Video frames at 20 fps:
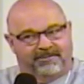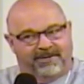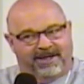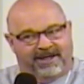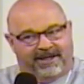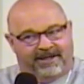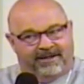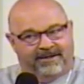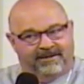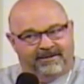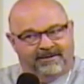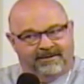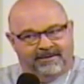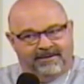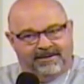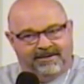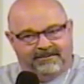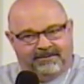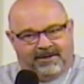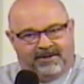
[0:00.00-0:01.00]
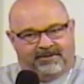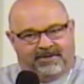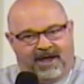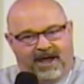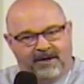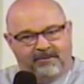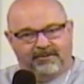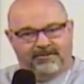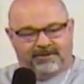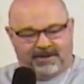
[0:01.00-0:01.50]
me because
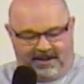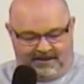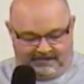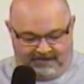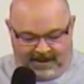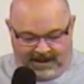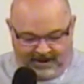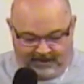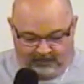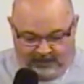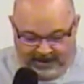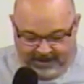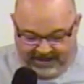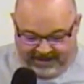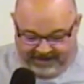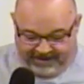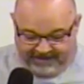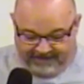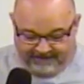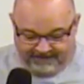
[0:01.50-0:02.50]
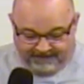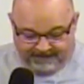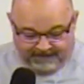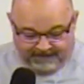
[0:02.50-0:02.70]
I was on my way.